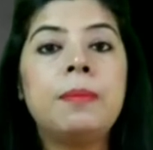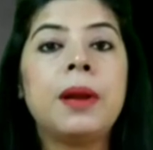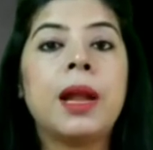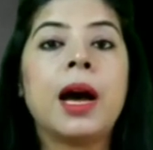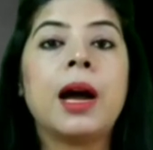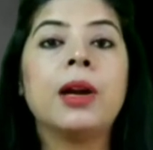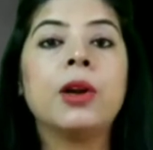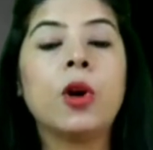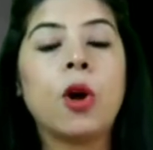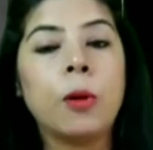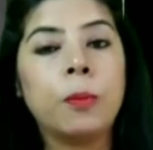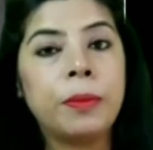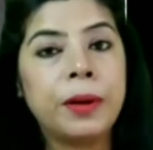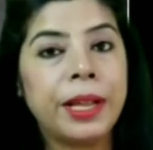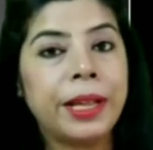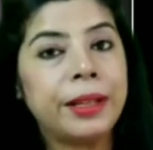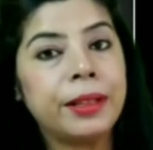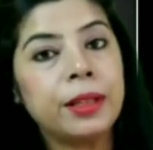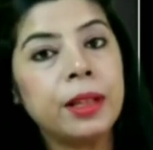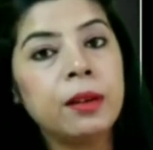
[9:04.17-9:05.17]
the plant
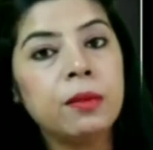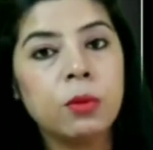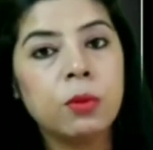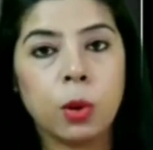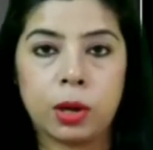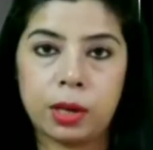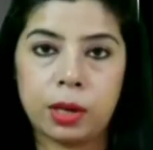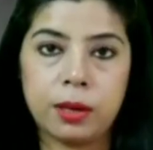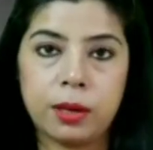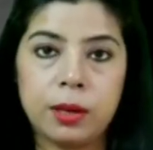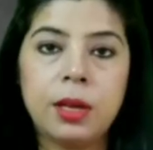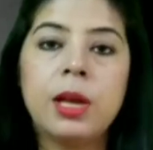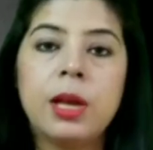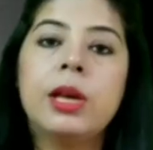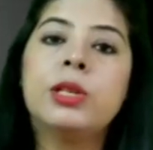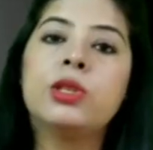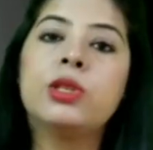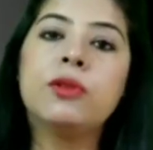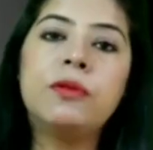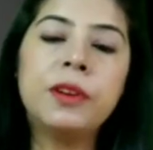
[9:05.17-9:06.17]
obtain the water.
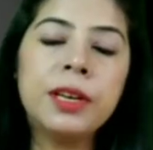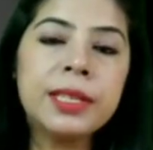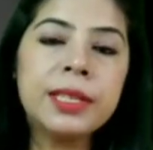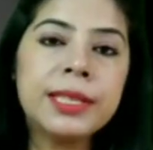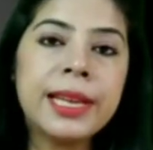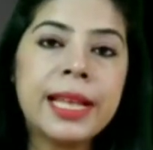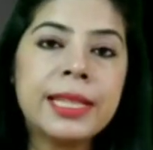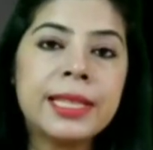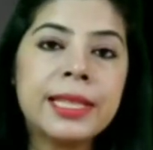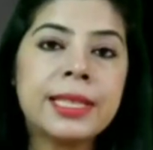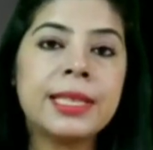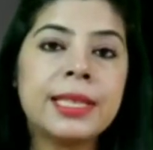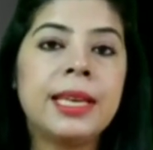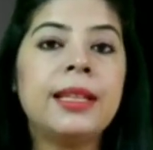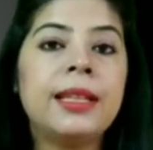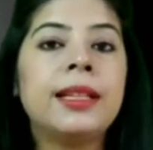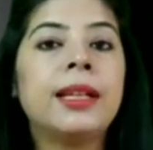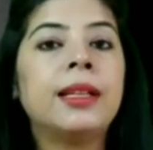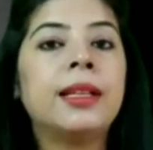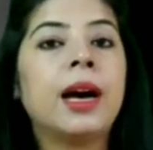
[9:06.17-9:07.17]
So first let's
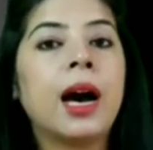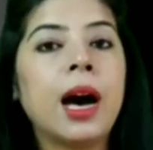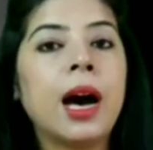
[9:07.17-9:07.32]
see that